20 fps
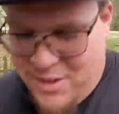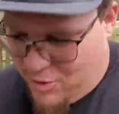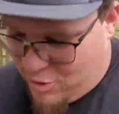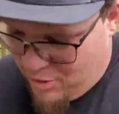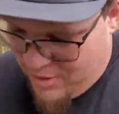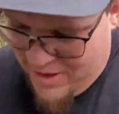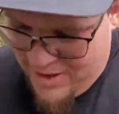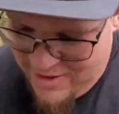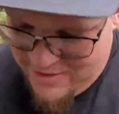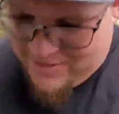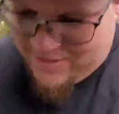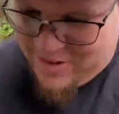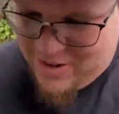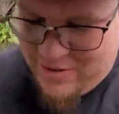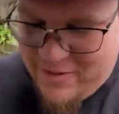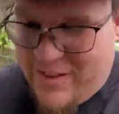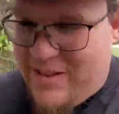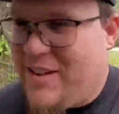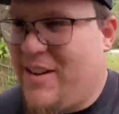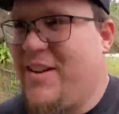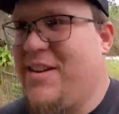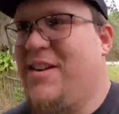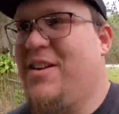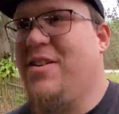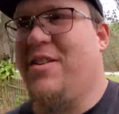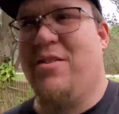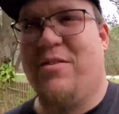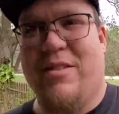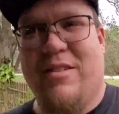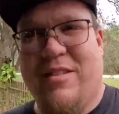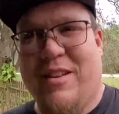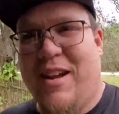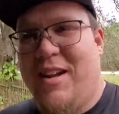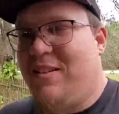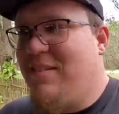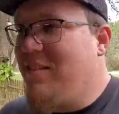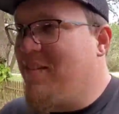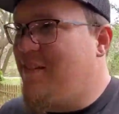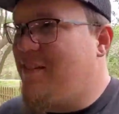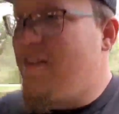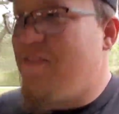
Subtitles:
trash service out here, the recycling